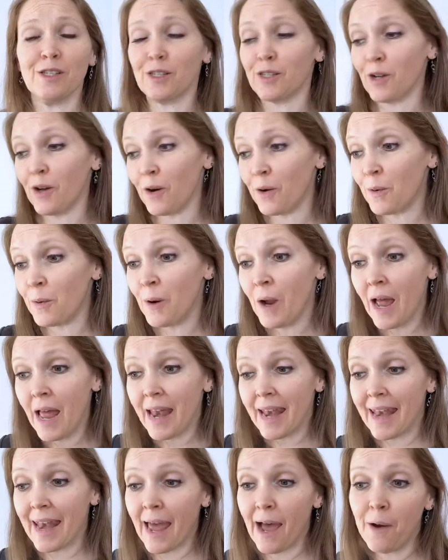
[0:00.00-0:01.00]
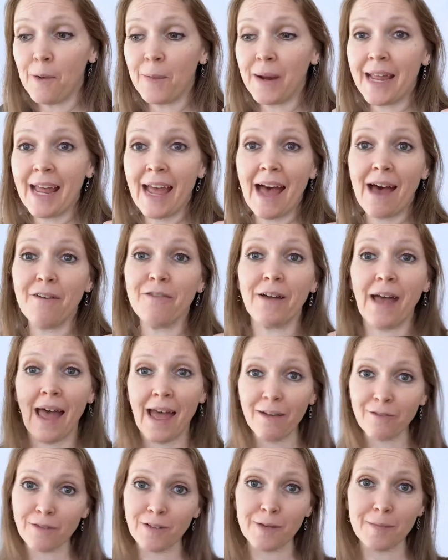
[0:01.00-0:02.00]
So now we have
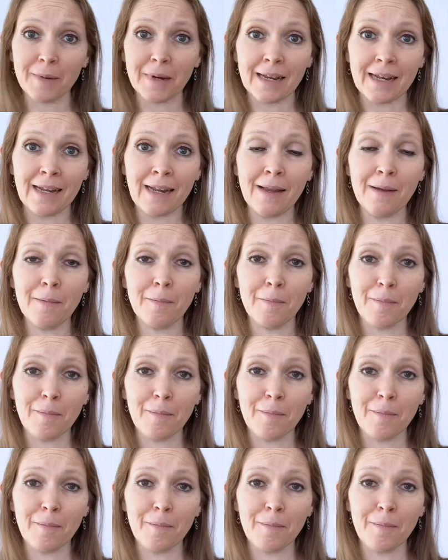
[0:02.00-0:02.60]
everybody